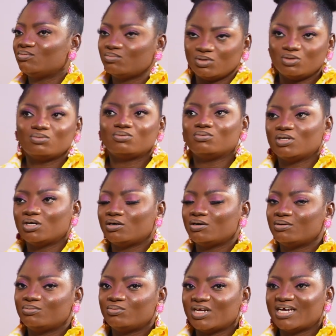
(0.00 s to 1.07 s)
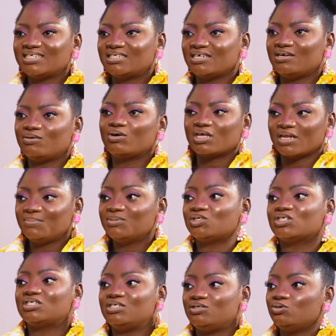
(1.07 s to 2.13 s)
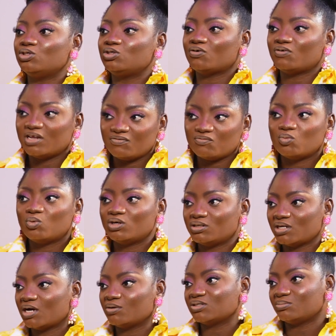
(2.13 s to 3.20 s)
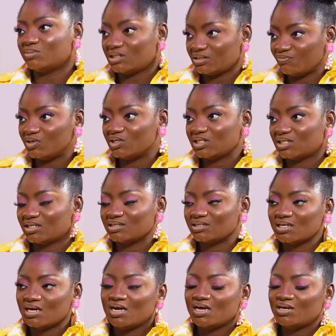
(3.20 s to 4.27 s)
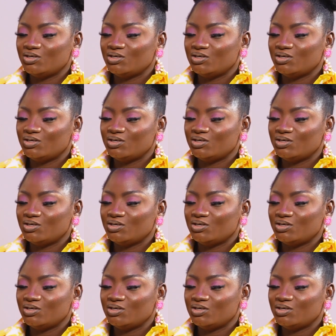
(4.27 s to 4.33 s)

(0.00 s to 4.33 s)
you know, let me just use your level one housemate, for instance.